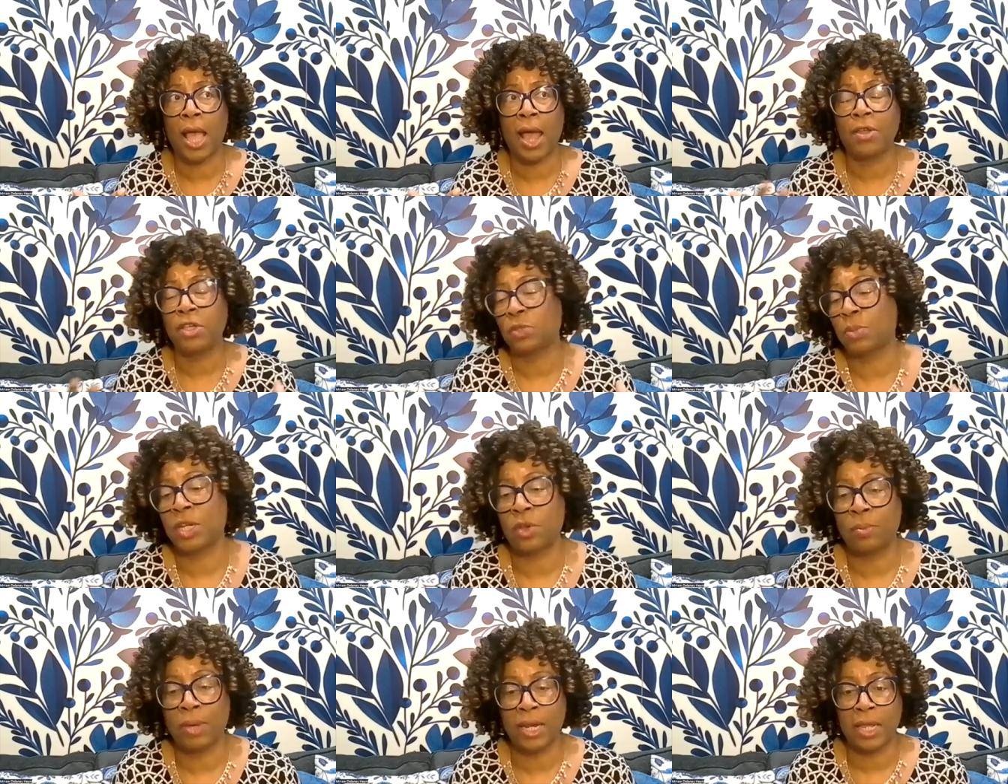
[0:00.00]
how are you spending
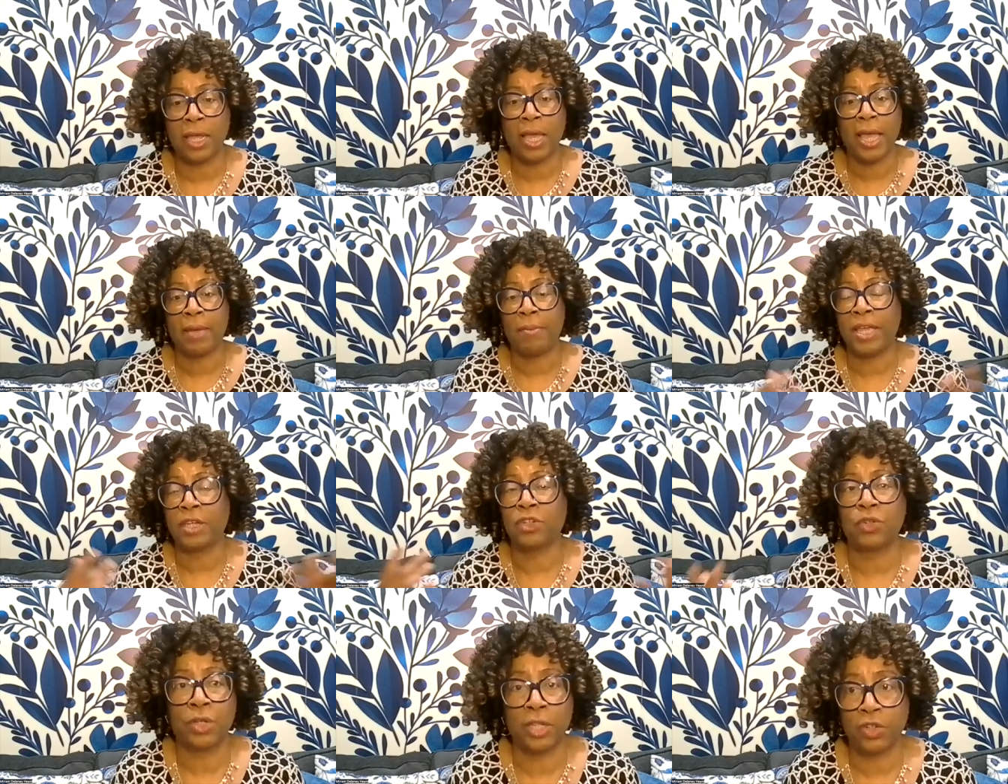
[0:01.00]
your money and making
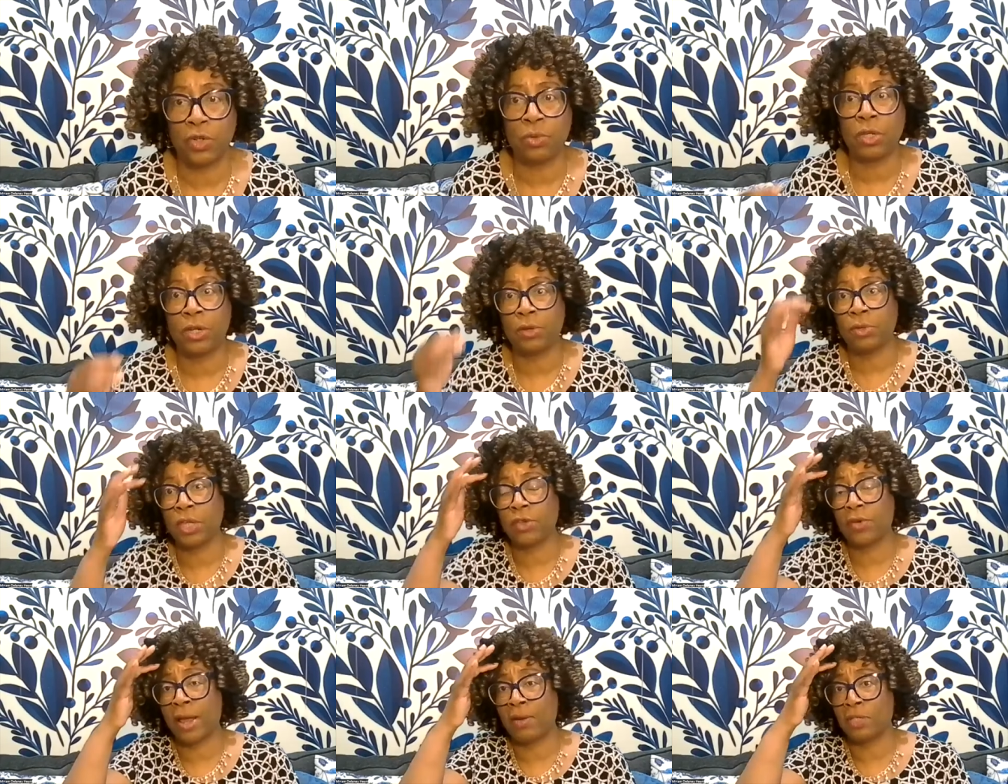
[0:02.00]
sure that you you know get
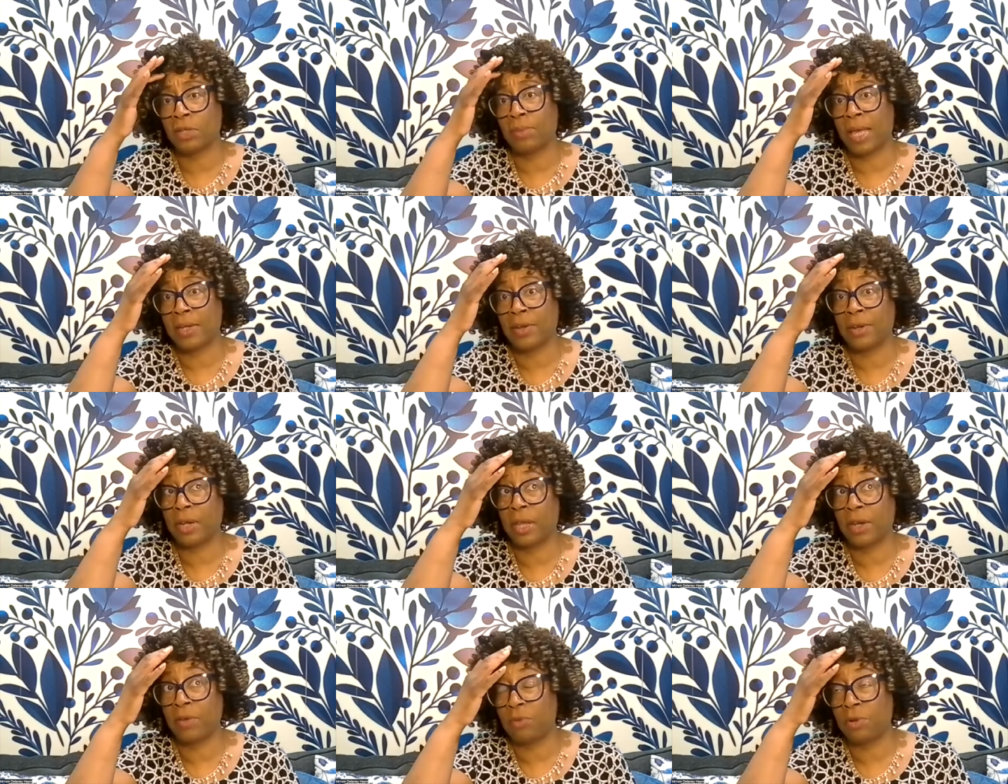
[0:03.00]
your hours in pioneering.
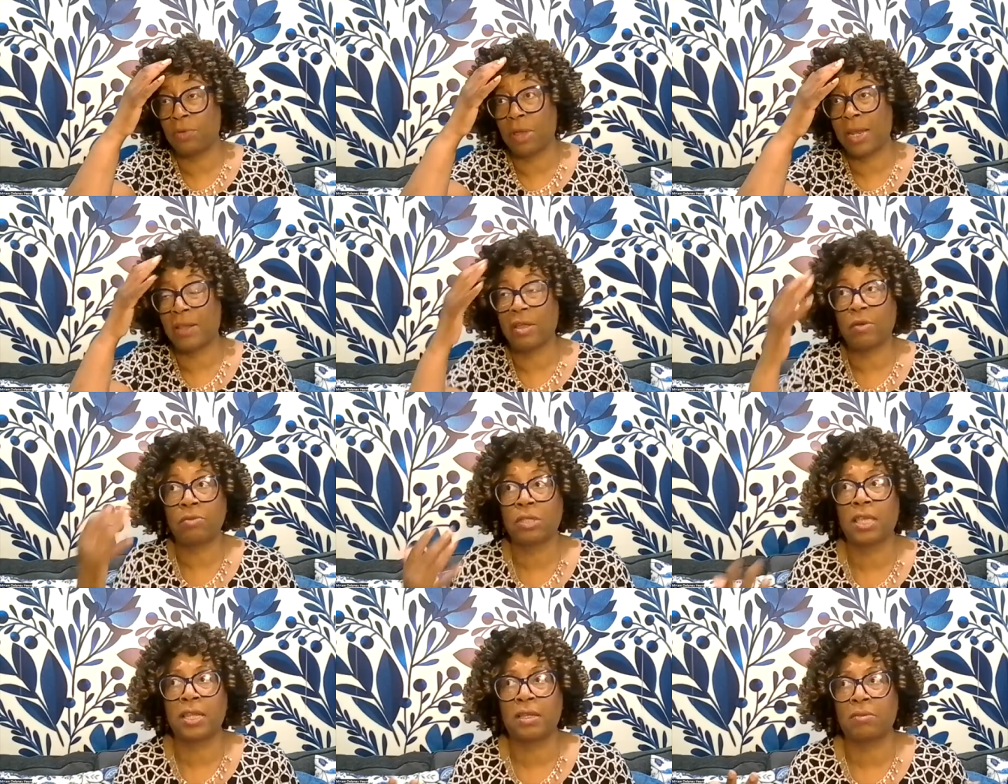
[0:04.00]
And and it was
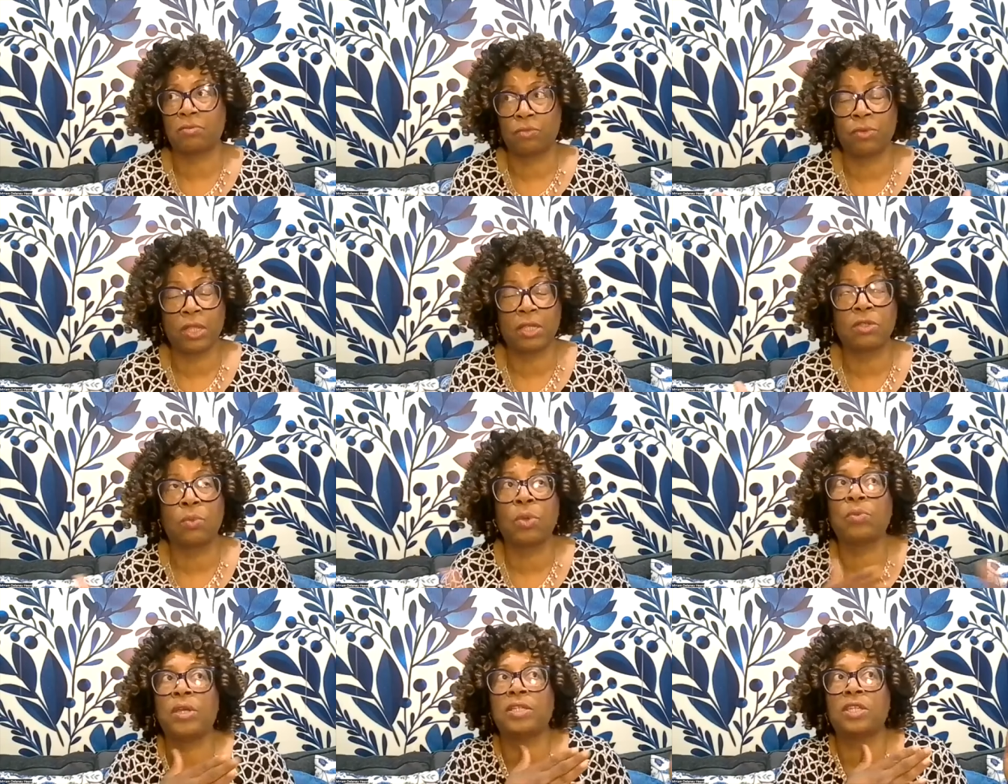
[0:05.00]
getting really so we
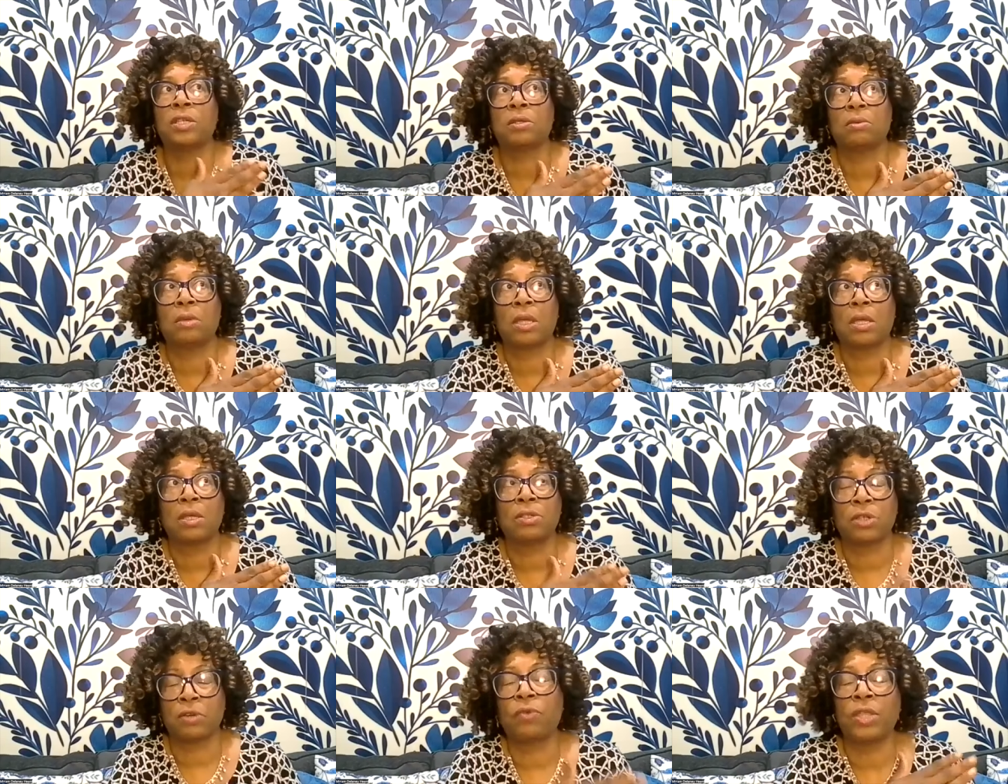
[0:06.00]
went to
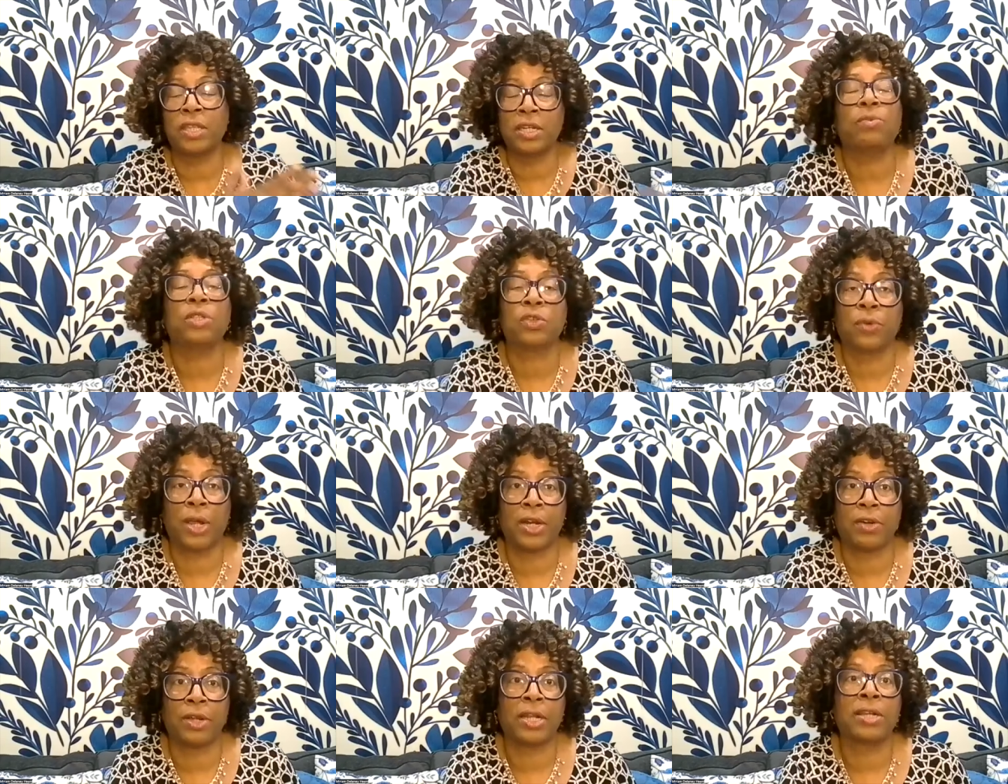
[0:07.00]
Serve Where the Need was
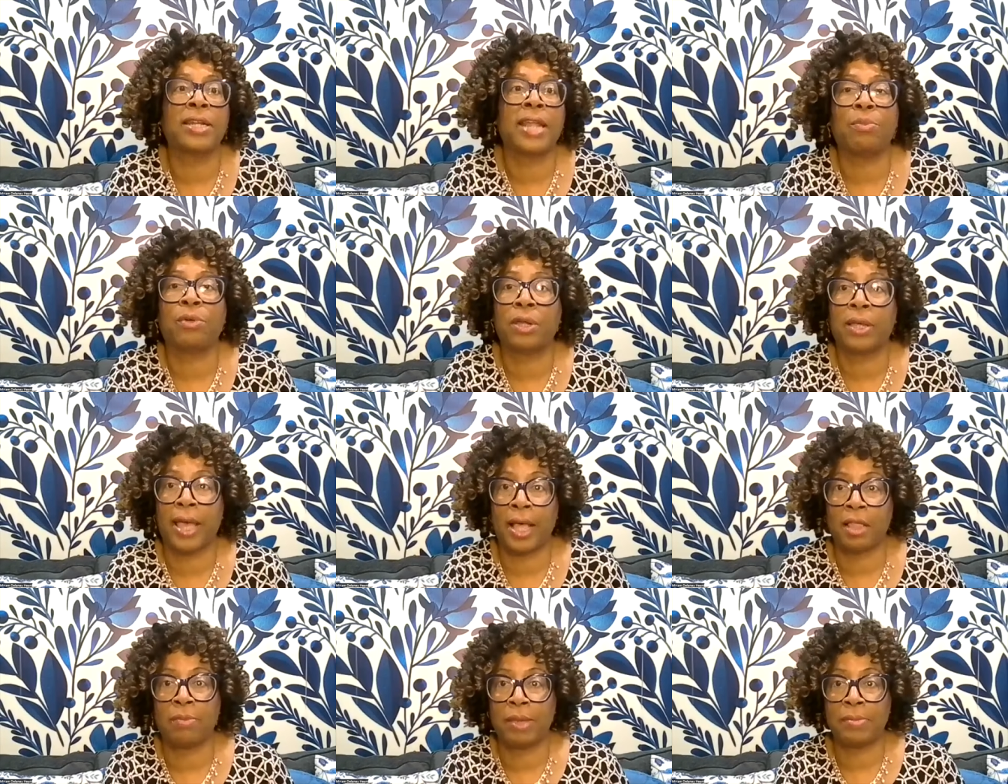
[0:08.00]
greater in a neighboring
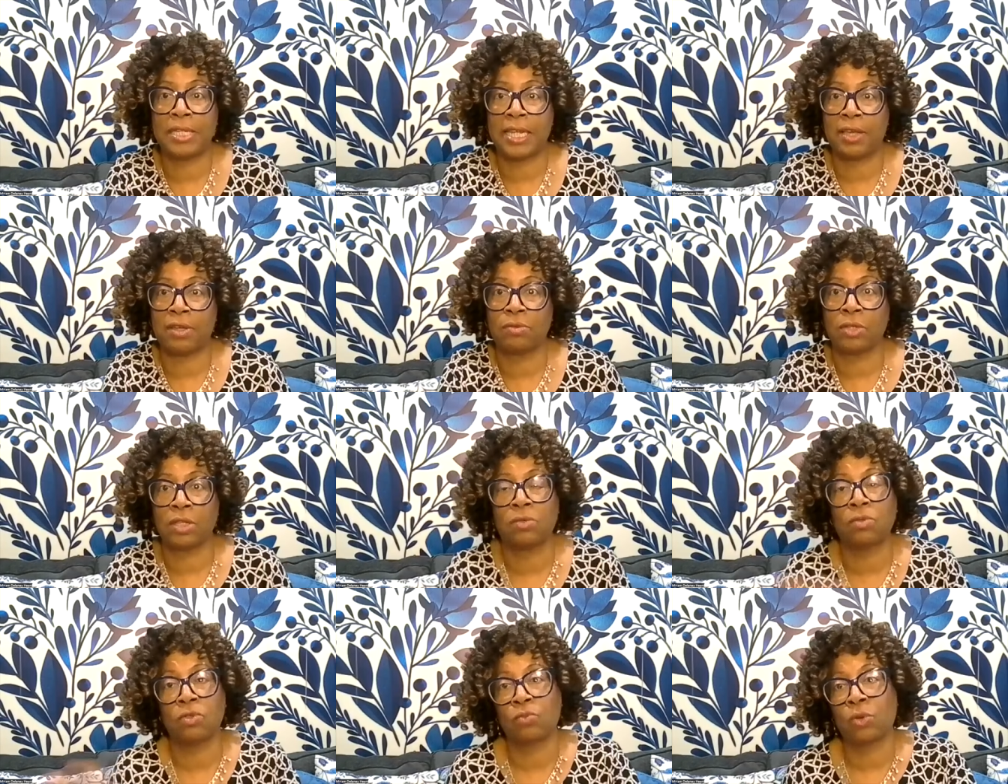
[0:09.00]
Alabama town. This
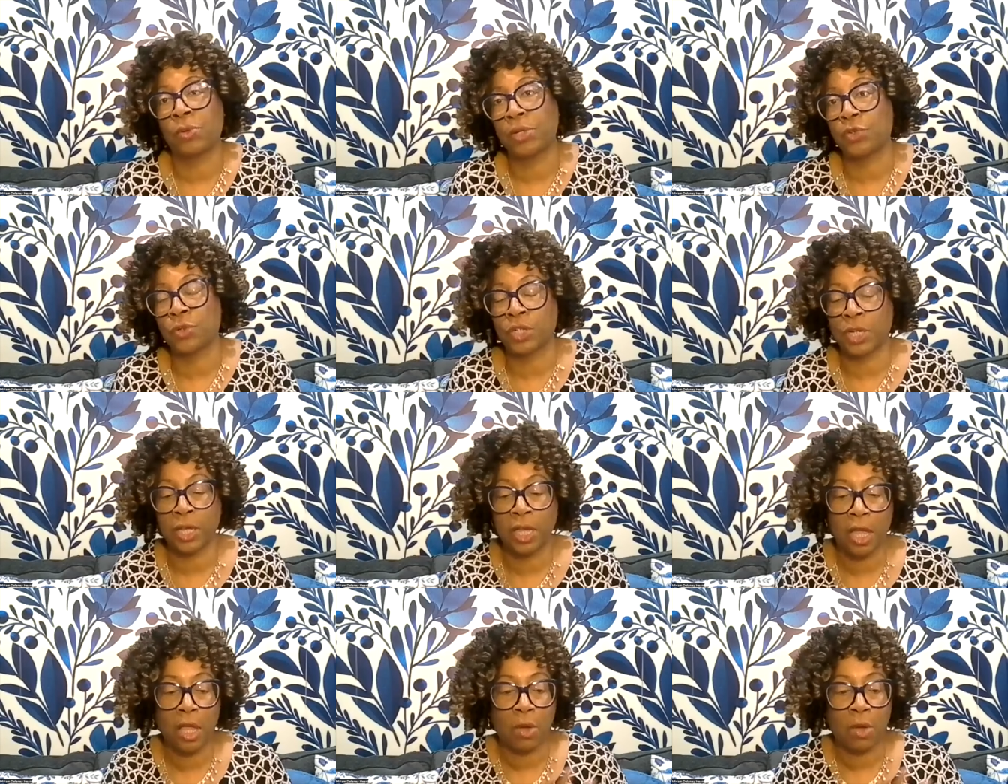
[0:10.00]
was, we were in Georgia.